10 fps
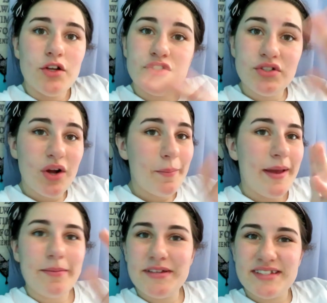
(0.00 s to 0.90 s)
Do not
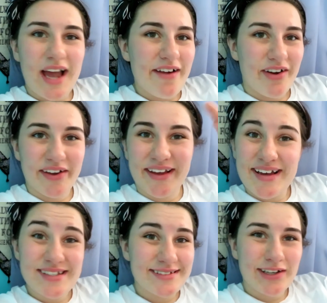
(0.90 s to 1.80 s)
make me skyrocket,
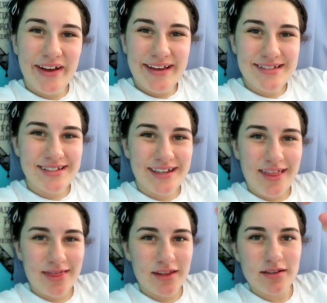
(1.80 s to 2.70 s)
because it's a lot easier
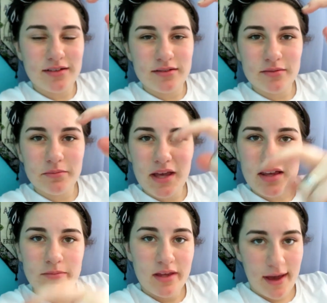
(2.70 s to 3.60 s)
than
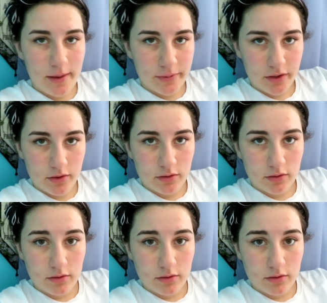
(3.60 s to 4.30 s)
making me happier.